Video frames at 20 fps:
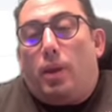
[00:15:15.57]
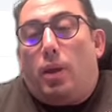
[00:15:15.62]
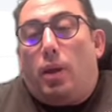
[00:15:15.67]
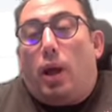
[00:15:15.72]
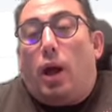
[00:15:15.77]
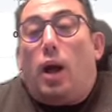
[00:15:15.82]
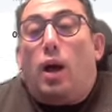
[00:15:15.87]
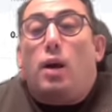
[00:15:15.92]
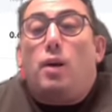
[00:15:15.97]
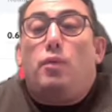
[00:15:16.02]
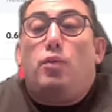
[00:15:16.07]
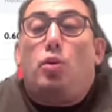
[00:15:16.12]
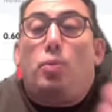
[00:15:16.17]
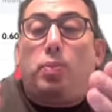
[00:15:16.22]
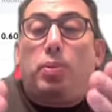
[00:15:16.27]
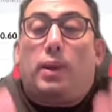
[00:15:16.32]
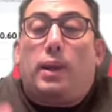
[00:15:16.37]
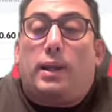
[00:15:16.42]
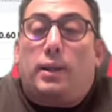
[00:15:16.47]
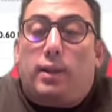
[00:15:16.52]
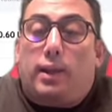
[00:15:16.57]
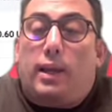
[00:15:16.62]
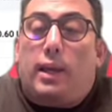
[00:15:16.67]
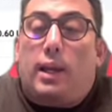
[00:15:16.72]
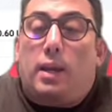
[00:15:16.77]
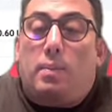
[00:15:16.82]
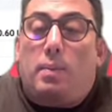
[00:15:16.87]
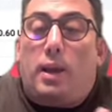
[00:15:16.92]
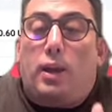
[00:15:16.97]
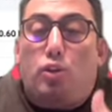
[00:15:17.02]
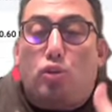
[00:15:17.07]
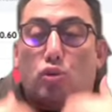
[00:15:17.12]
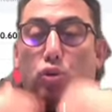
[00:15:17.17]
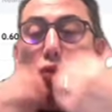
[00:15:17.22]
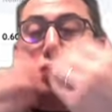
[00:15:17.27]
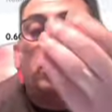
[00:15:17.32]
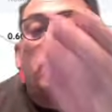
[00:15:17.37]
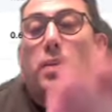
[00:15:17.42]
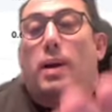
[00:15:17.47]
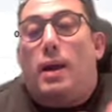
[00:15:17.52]
How you play the game, I show
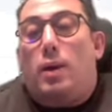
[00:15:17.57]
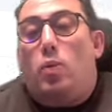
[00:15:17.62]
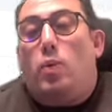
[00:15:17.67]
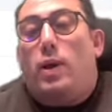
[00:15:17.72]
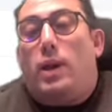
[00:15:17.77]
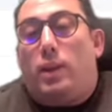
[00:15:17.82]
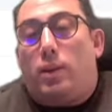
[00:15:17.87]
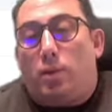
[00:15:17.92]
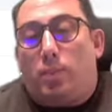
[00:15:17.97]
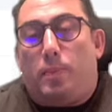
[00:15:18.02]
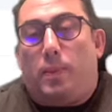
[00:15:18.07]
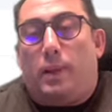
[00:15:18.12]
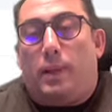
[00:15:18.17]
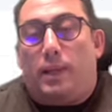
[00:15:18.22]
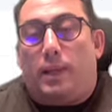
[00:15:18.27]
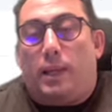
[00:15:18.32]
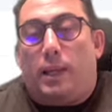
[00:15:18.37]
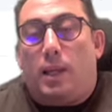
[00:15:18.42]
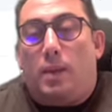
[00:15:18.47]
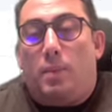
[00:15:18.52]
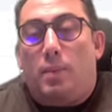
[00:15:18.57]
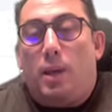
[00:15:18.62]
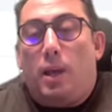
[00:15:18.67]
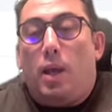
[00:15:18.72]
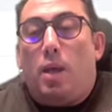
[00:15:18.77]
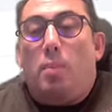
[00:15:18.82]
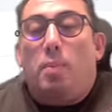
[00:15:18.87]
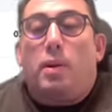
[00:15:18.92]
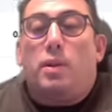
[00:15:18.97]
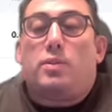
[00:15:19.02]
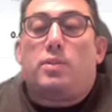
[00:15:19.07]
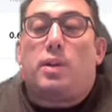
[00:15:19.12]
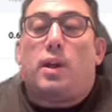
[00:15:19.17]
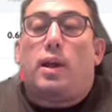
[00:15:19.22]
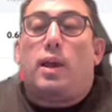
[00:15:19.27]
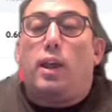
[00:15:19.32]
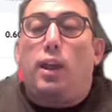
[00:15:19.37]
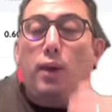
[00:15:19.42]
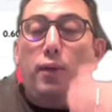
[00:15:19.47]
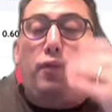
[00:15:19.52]
my way to play the game. But
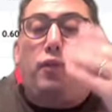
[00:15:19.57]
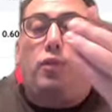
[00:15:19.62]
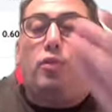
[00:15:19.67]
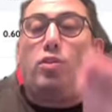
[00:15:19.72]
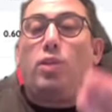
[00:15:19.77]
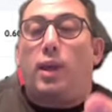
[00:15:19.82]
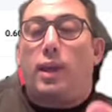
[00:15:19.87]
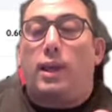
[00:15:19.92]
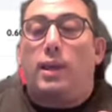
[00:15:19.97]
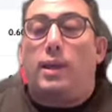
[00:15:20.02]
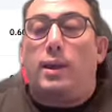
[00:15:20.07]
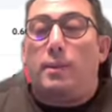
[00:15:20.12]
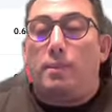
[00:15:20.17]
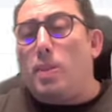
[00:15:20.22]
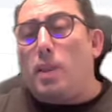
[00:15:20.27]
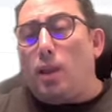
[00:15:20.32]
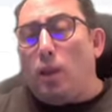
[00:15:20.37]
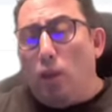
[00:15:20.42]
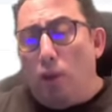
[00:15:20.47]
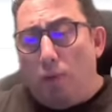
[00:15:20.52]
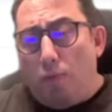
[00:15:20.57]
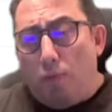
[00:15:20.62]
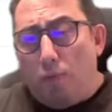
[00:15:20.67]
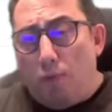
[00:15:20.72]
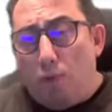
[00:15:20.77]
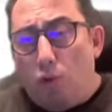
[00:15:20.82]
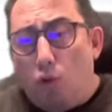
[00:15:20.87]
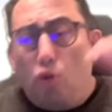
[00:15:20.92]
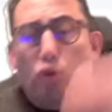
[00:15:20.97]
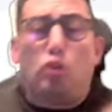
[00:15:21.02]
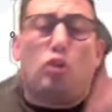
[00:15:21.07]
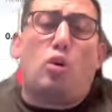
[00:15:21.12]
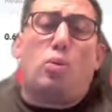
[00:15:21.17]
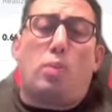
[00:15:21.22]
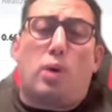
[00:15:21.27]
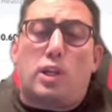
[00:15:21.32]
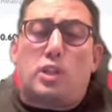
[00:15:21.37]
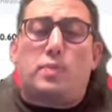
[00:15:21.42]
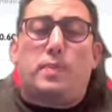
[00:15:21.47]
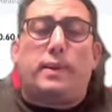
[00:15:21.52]
if you think if you know
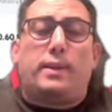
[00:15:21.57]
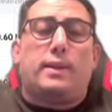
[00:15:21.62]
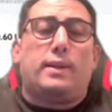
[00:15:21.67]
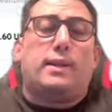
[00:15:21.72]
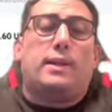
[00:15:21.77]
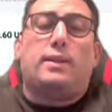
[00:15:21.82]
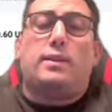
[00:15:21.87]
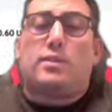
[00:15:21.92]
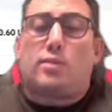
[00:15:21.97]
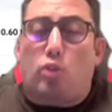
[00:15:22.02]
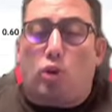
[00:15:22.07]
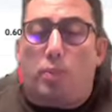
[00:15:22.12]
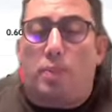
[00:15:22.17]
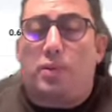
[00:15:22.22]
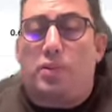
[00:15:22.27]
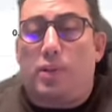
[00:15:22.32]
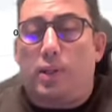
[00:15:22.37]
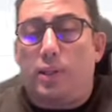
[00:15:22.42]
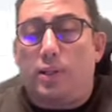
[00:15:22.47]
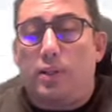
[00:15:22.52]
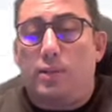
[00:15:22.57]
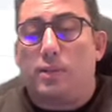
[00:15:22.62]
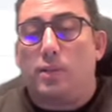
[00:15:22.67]
much better than these copy traders,